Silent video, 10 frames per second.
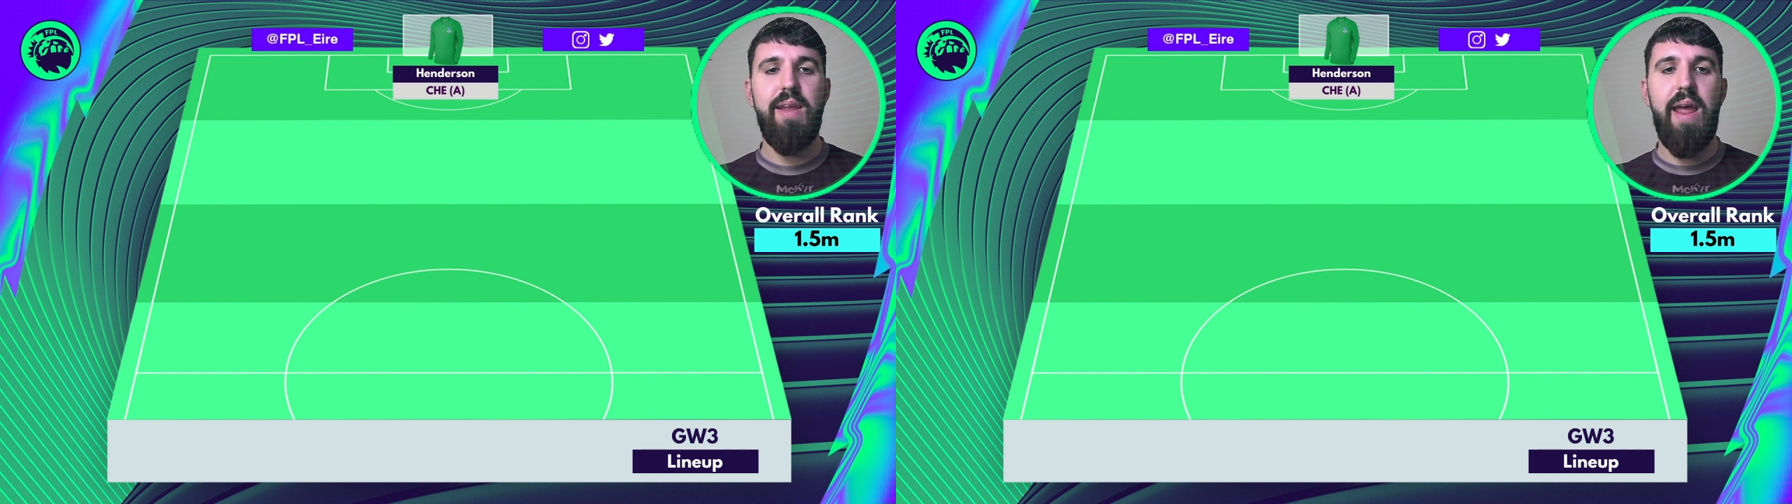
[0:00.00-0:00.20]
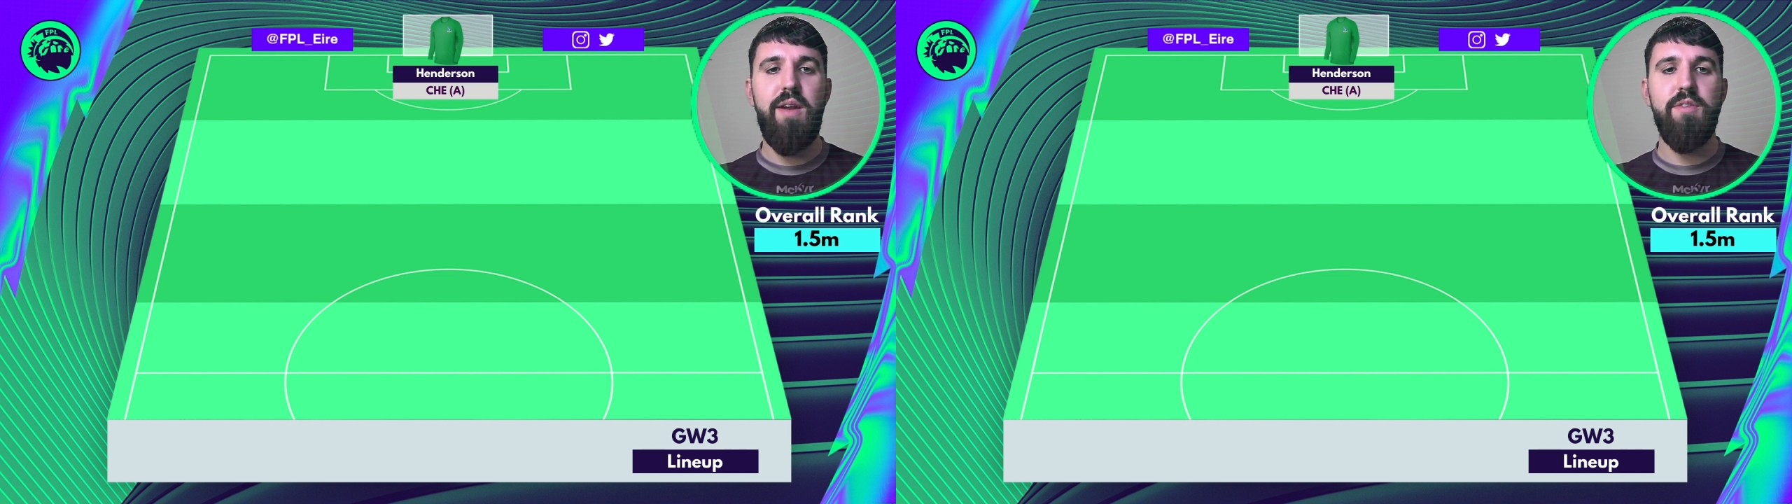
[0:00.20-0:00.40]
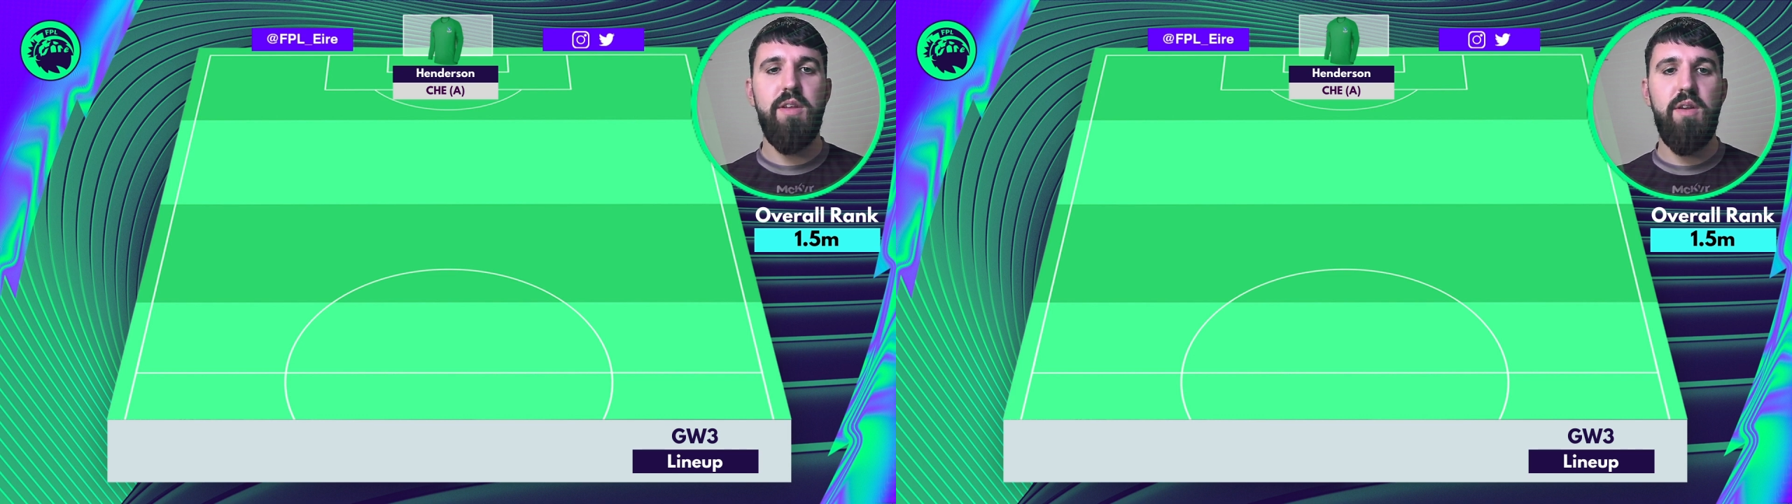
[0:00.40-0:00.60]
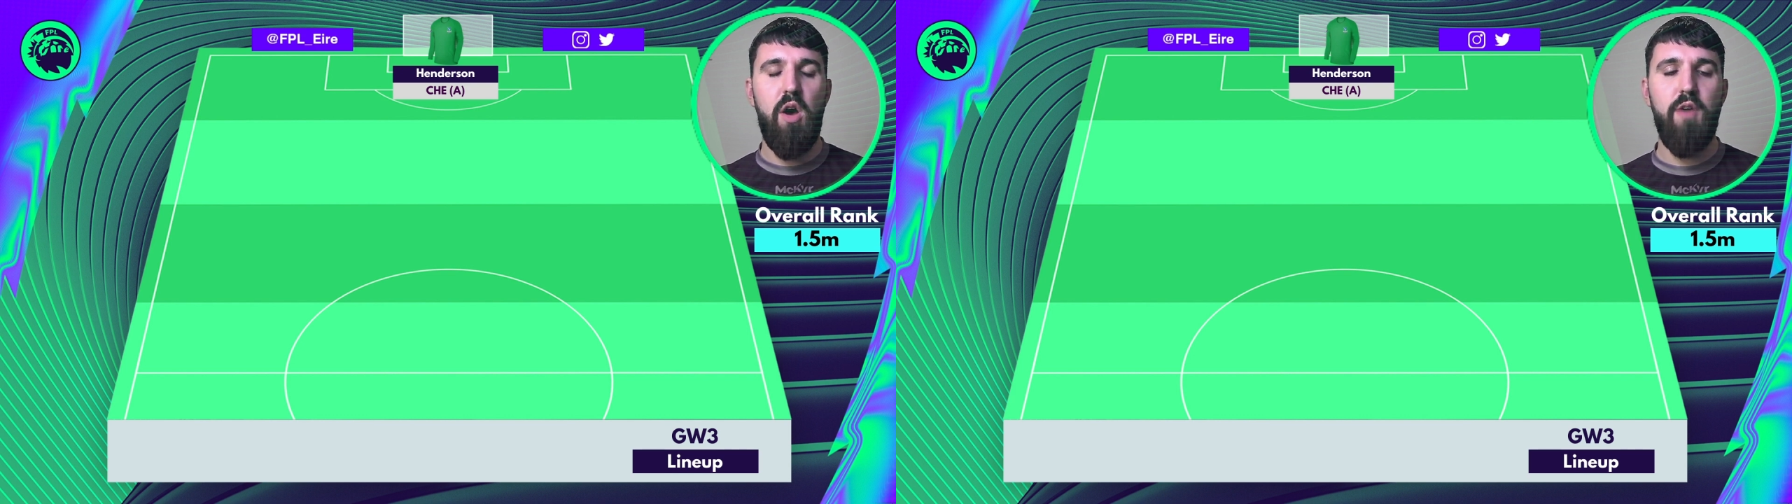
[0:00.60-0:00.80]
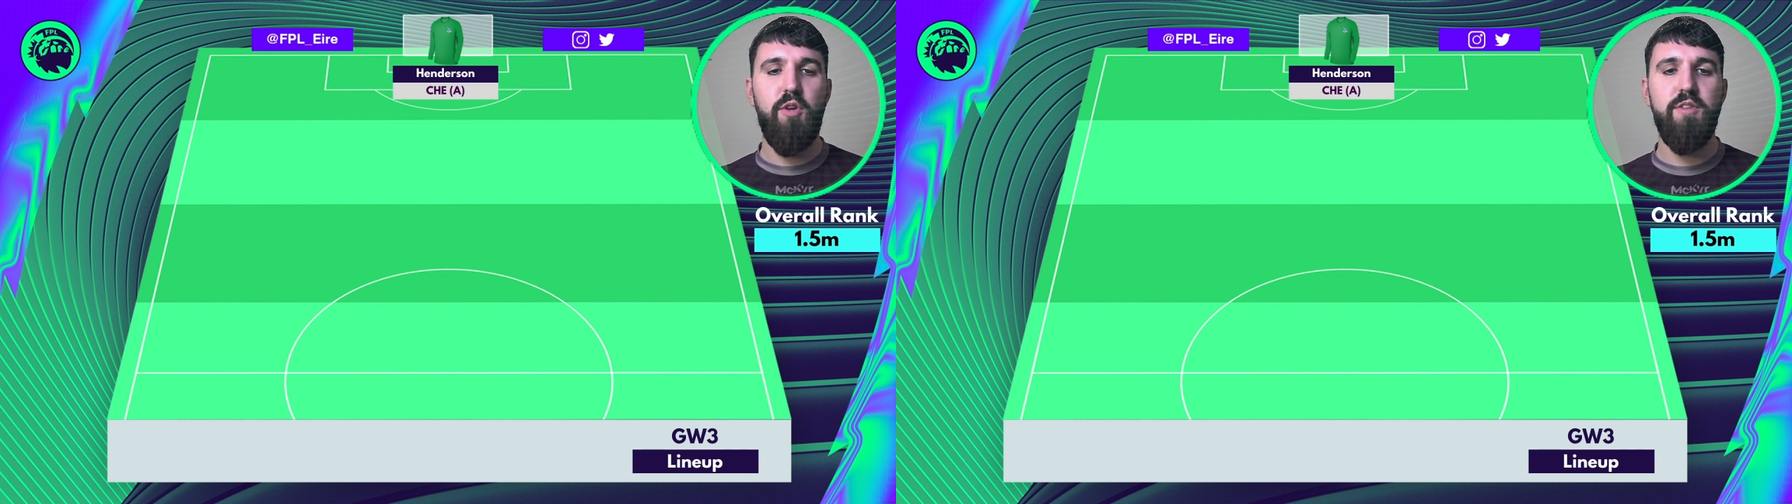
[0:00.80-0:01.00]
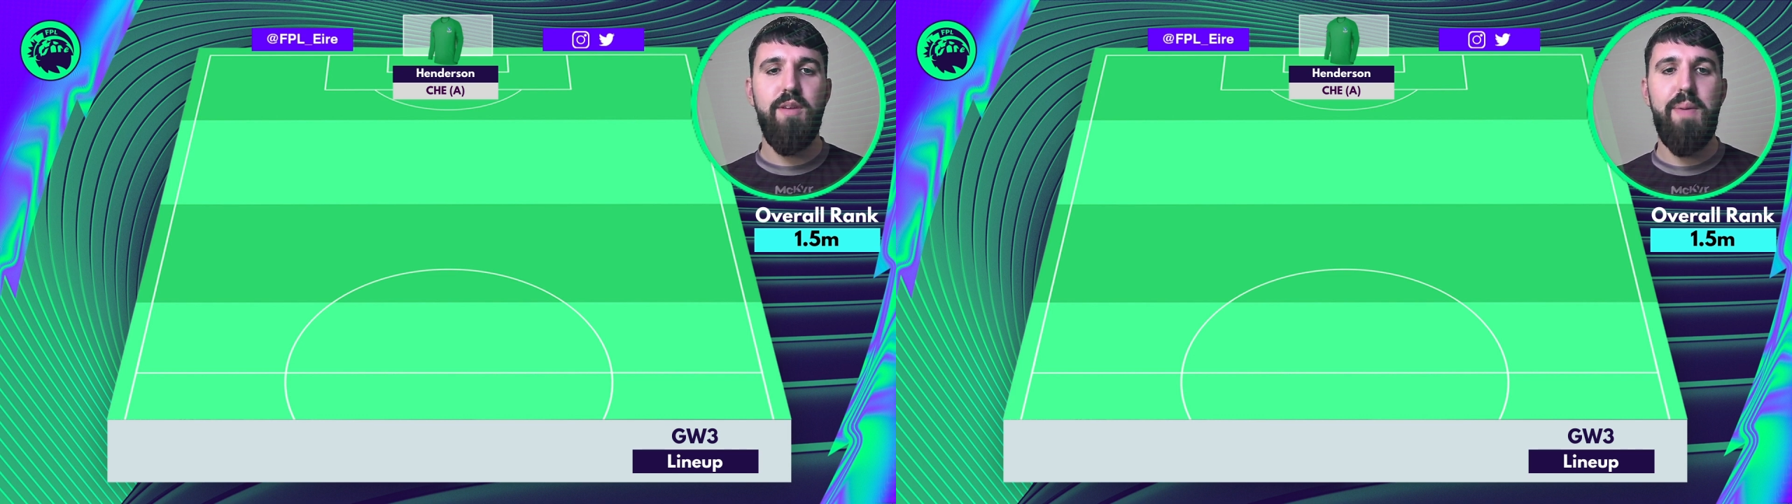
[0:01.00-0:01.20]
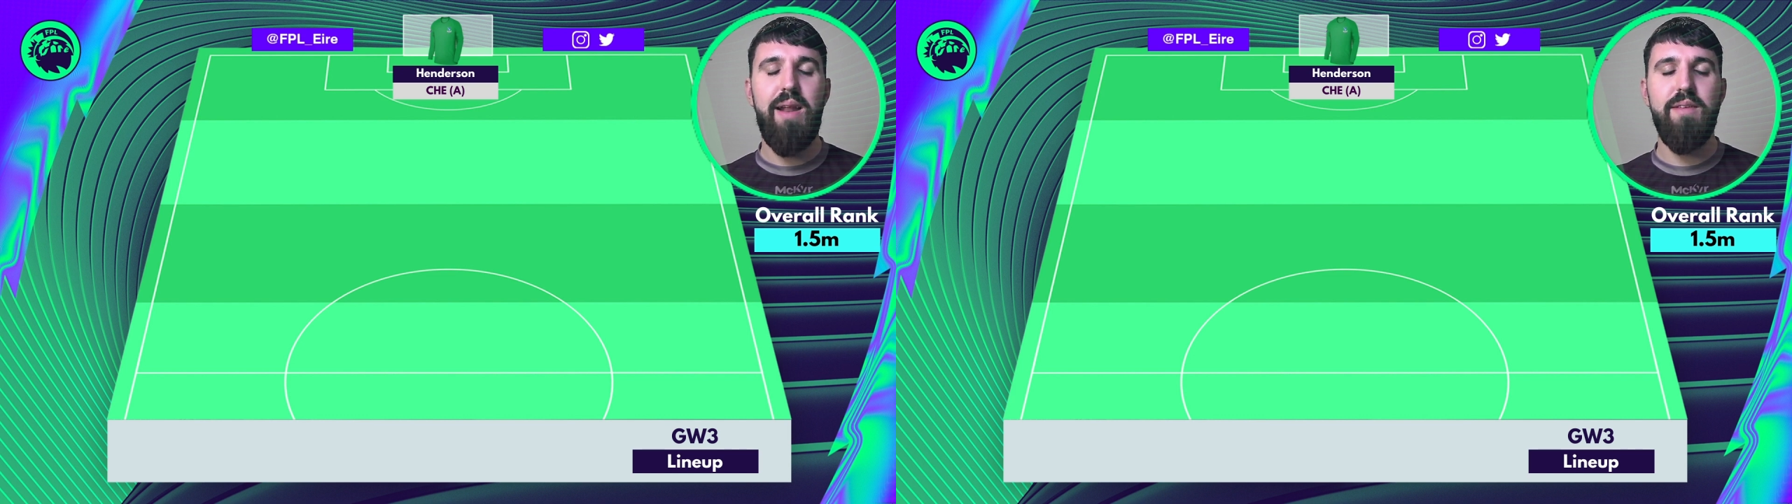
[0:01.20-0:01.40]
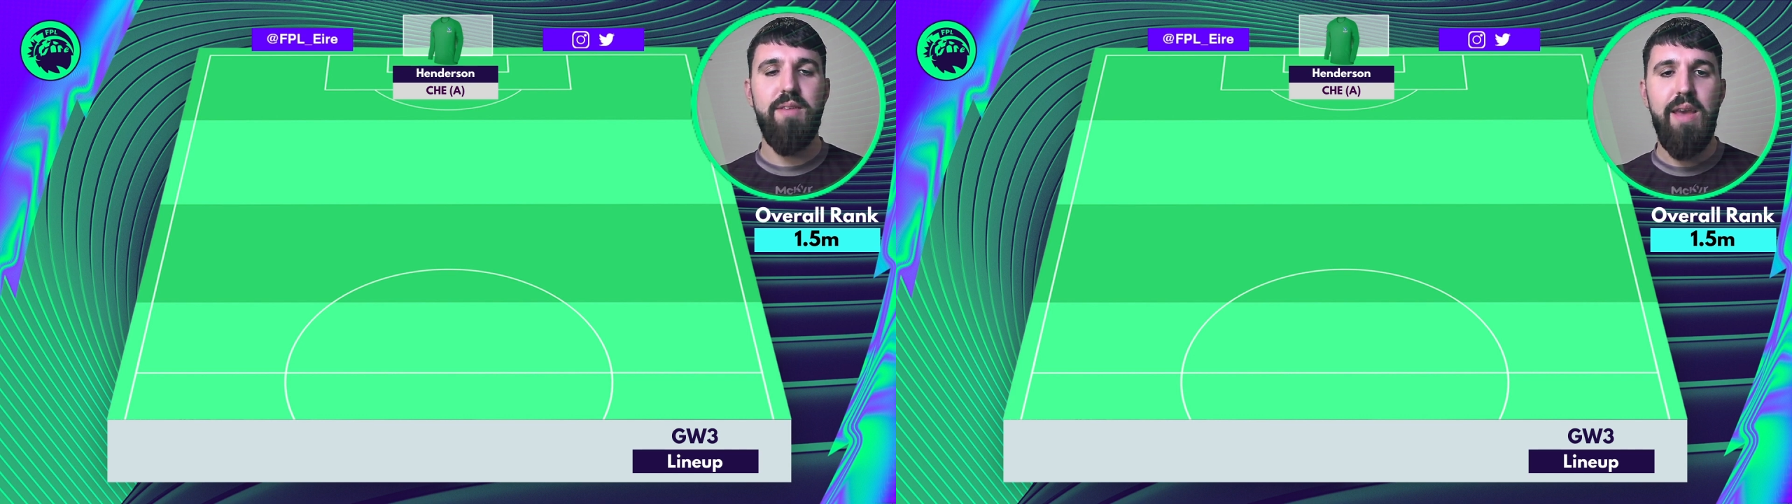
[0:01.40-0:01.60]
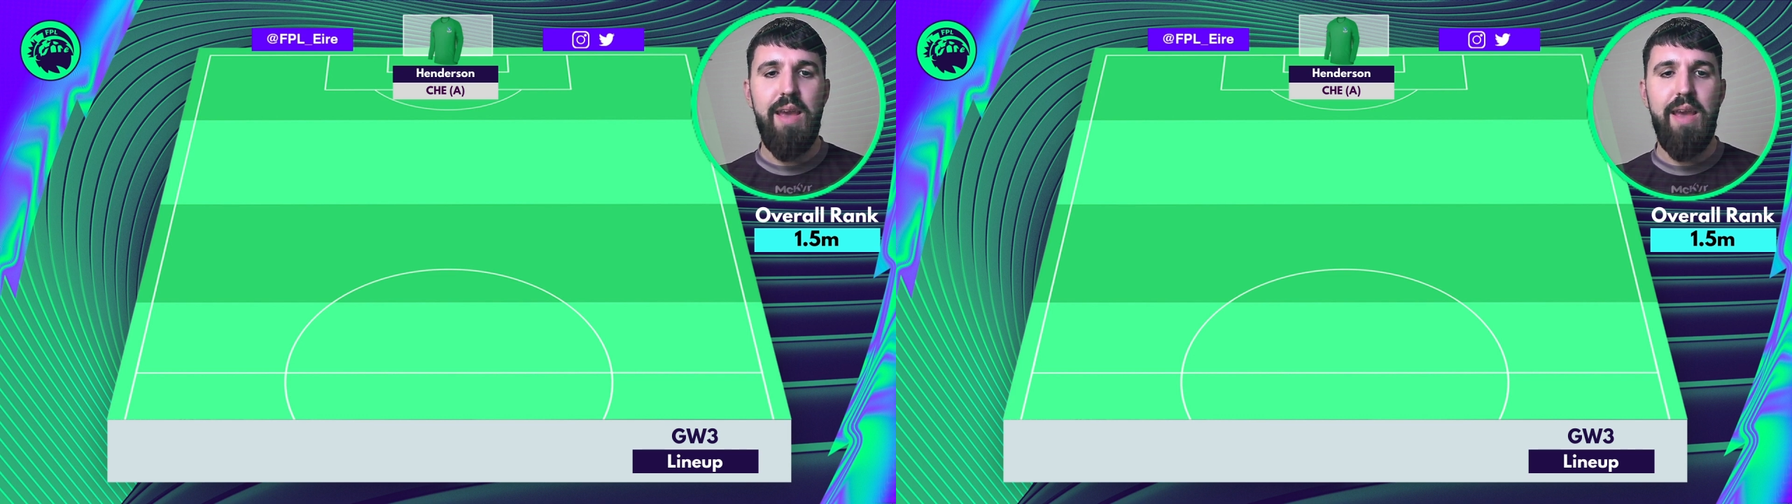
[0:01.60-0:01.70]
Henderson of Crystal Palace.